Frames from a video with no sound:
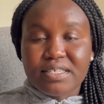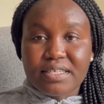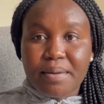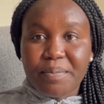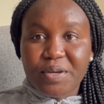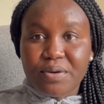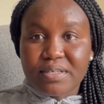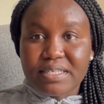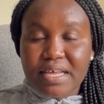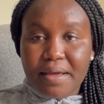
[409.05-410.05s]
to them
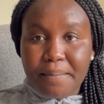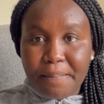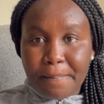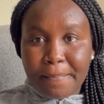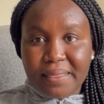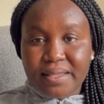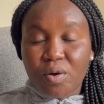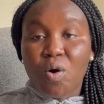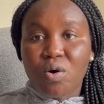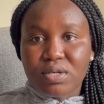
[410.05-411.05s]
because
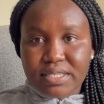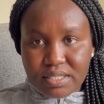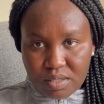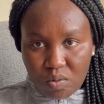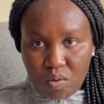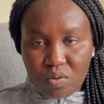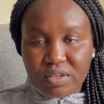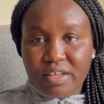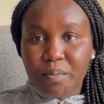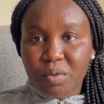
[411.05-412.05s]
the courses
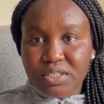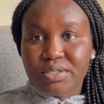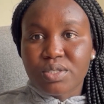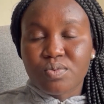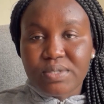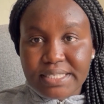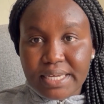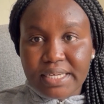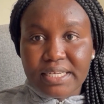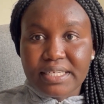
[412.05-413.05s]
or the models we
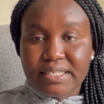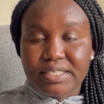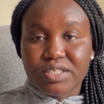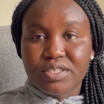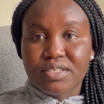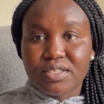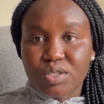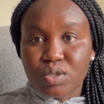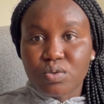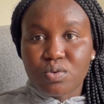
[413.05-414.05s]
take in
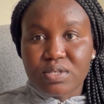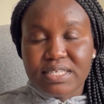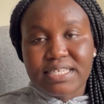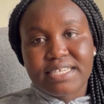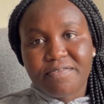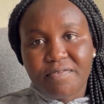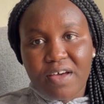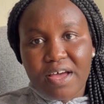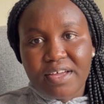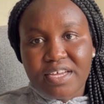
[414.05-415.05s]
schools
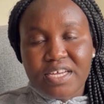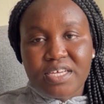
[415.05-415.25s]
differ,